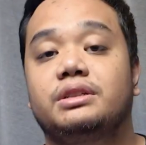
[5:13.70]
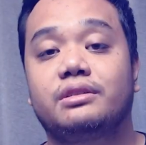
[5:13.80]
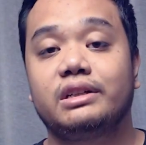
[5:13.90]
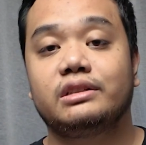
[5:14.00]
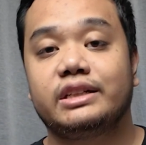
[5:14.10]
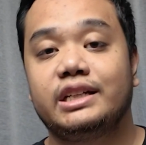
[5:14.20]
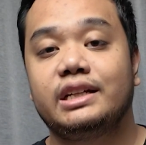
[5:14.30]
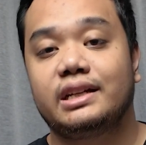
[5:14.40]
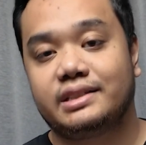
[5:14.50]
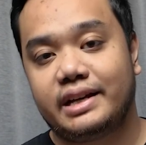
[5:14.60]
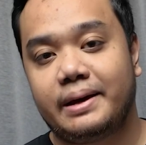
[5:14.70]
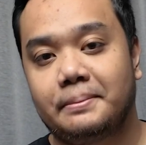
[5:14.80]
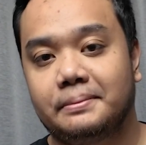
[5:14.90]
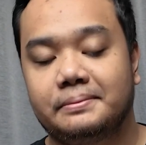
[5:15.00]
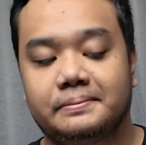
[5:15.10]
is clearly a
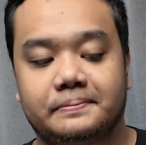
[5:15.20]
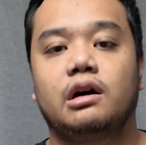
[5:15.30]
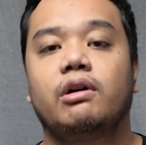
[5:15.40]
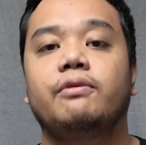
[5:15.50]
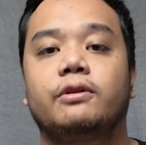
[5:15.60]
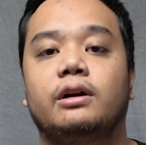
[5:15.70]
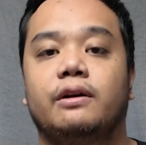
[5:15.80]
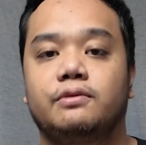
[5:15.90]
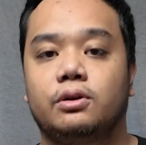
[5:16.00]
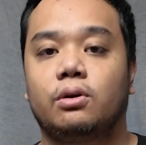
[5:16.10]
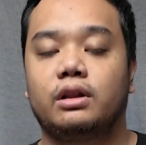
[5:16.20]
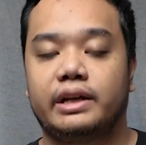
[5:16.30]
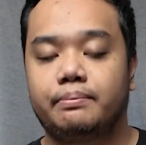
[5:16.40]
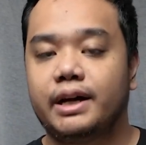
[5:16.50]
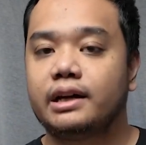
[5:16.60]
scam. However, after all
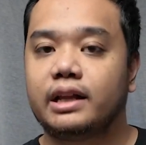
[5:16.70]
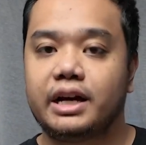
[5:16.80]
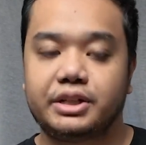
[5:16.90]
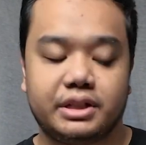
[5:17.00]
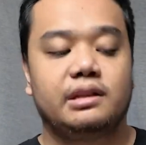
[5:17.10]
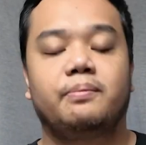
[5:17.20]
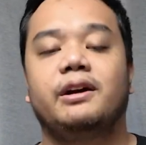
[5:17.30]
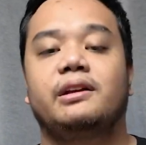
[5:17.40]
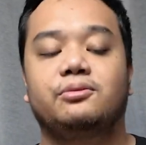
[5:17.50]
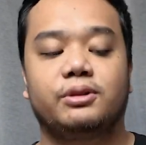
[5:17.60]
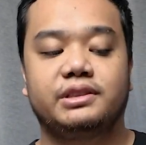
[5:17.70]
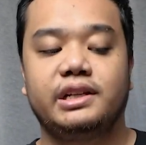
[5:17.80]
that backlash, the Pi Network